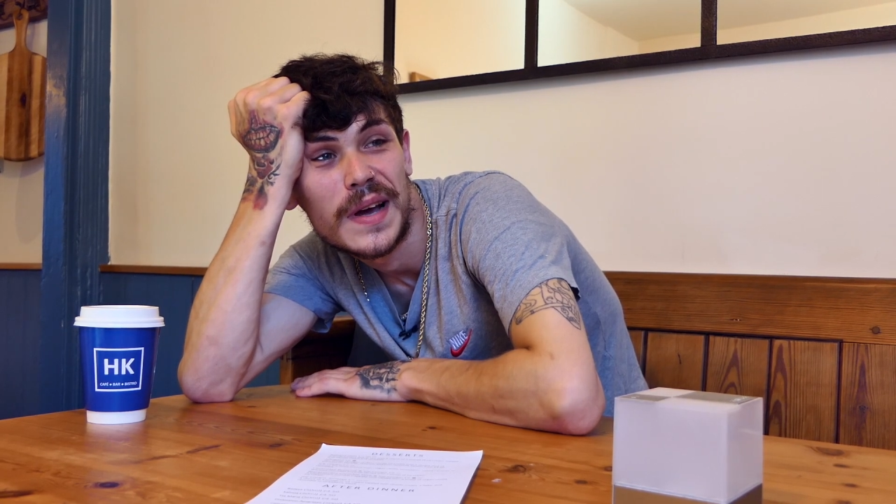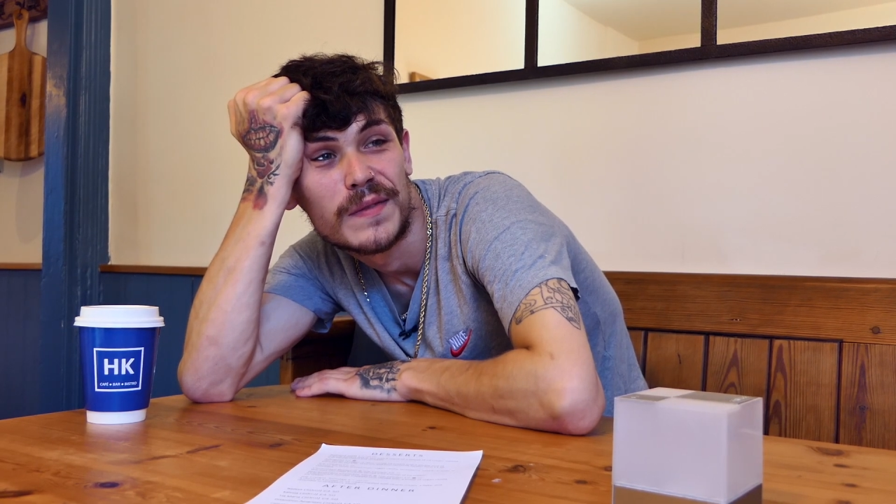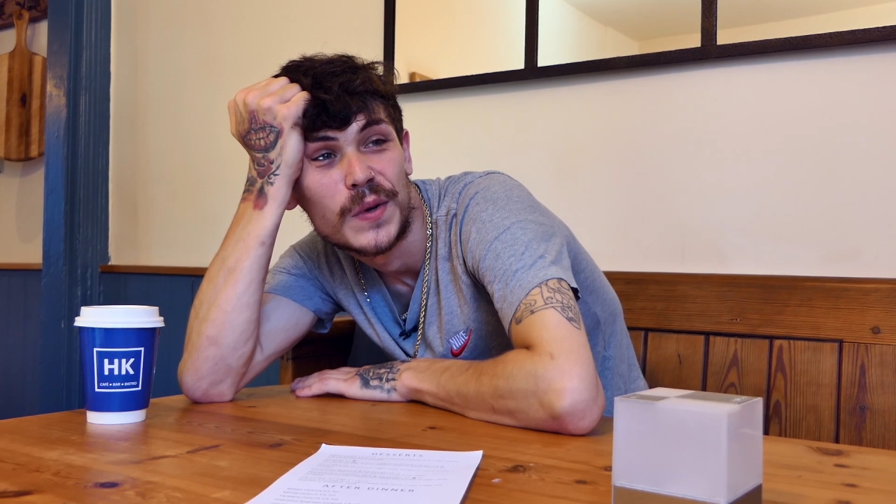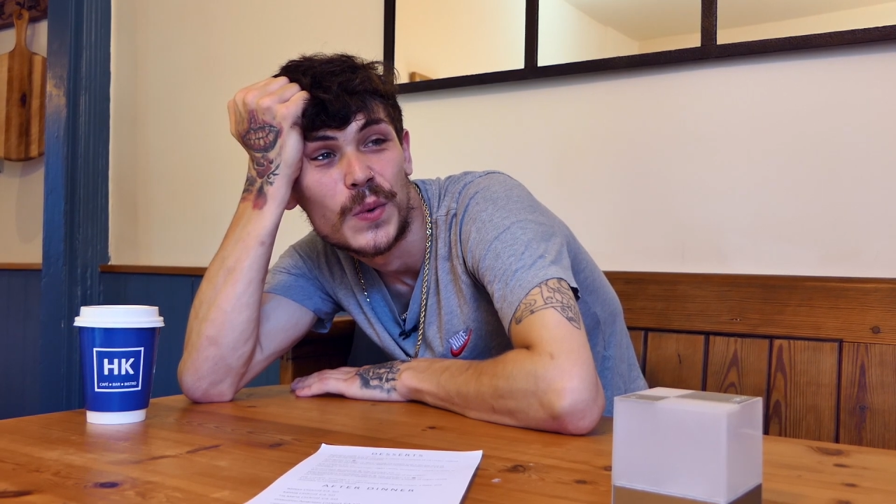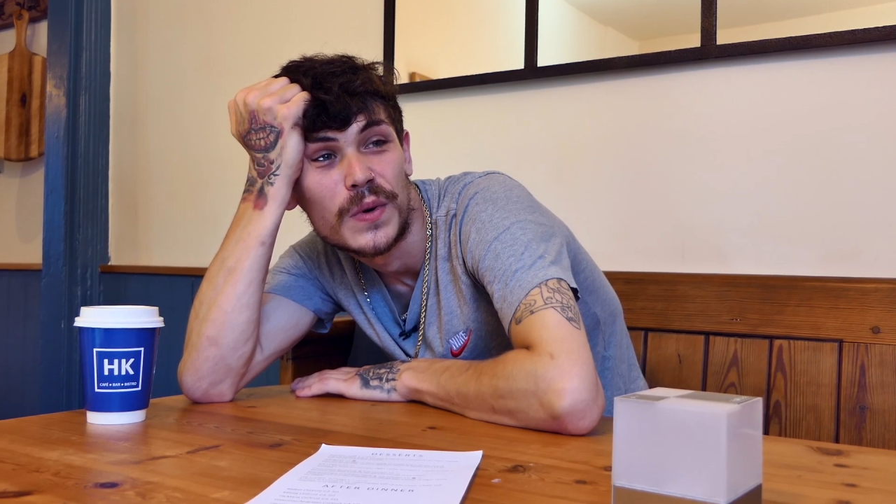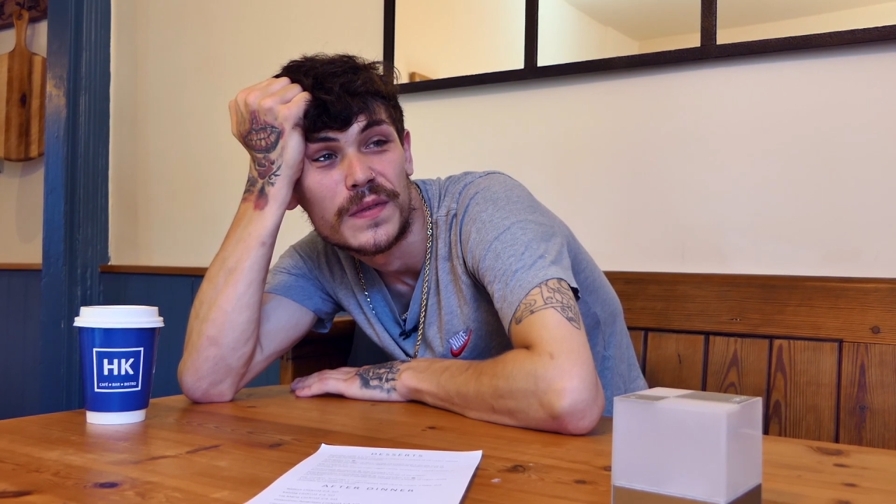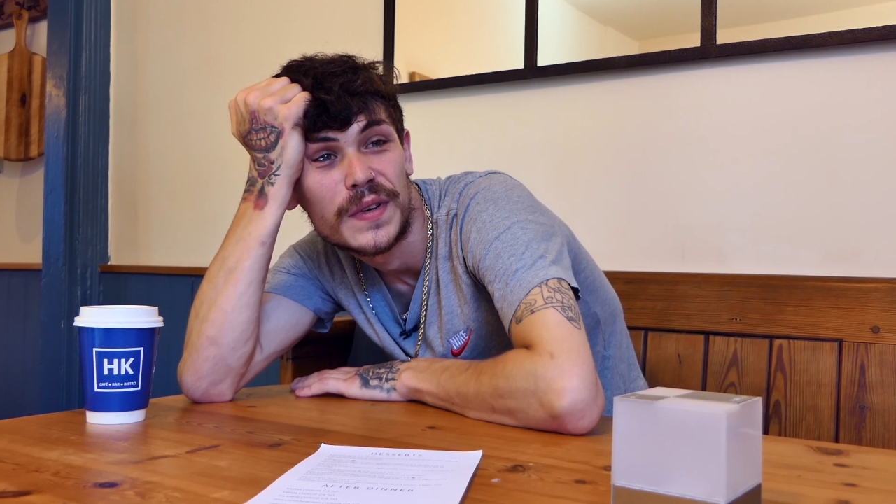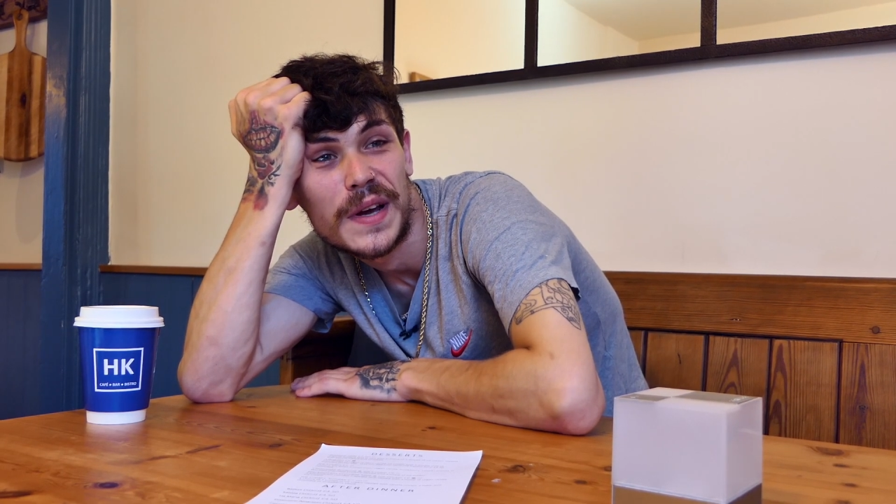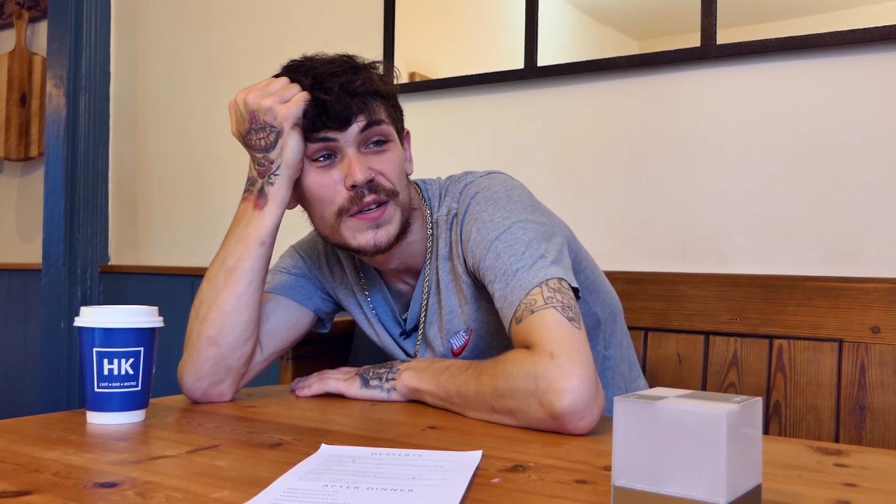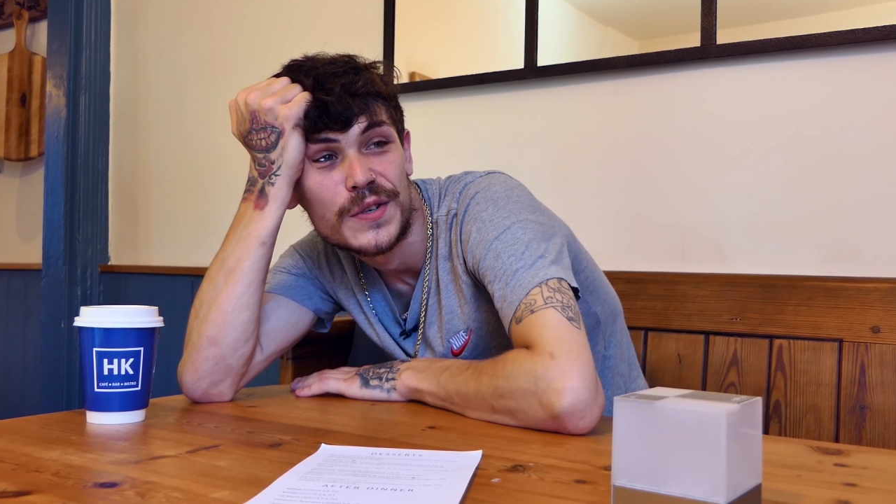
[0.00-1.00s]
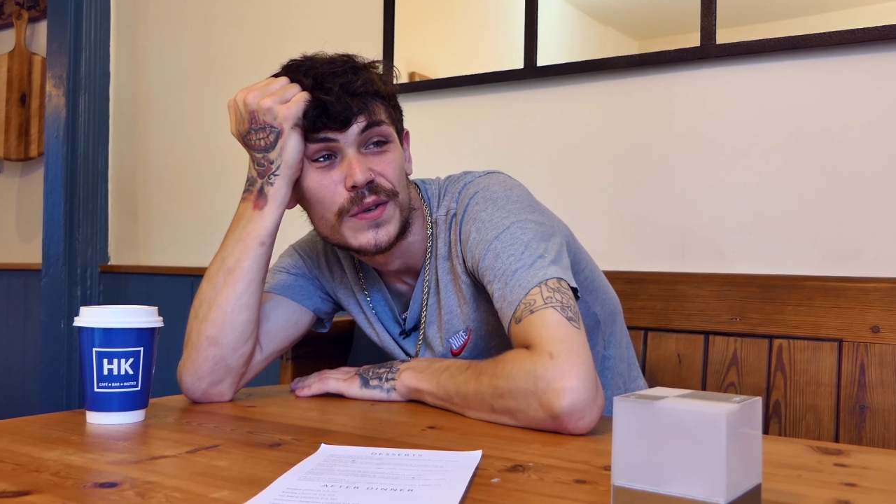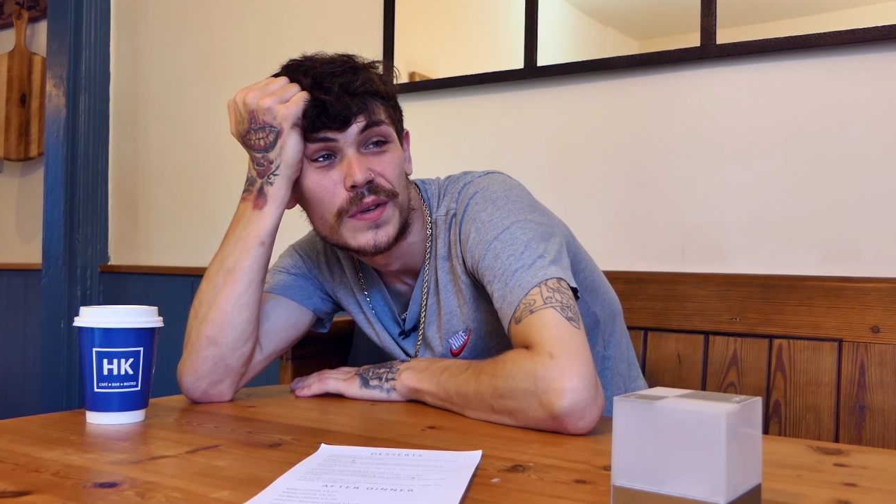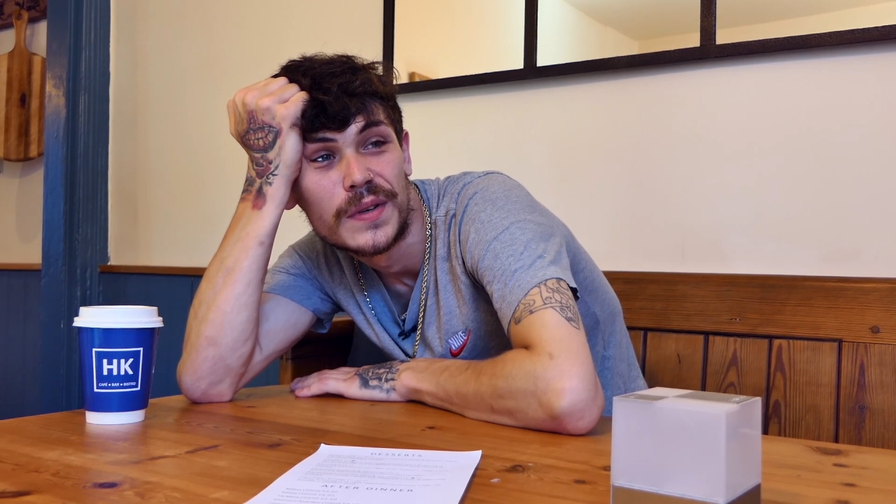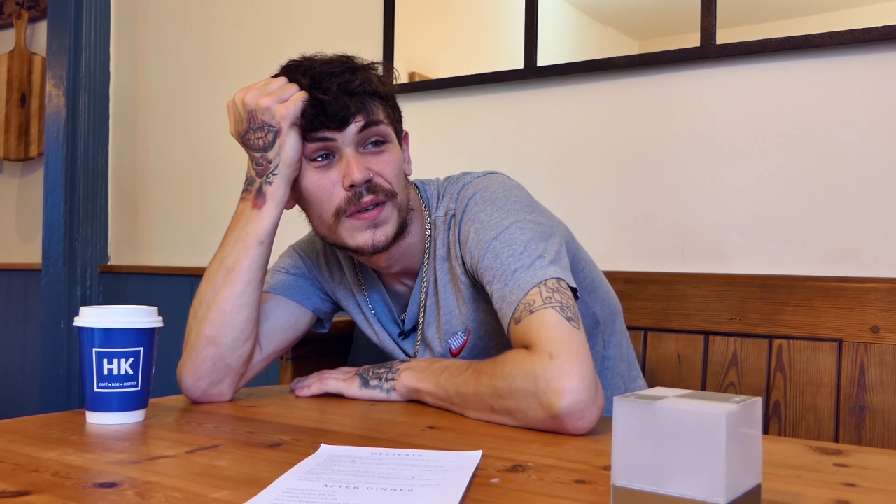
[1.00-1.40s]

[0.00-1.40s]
have a qualification.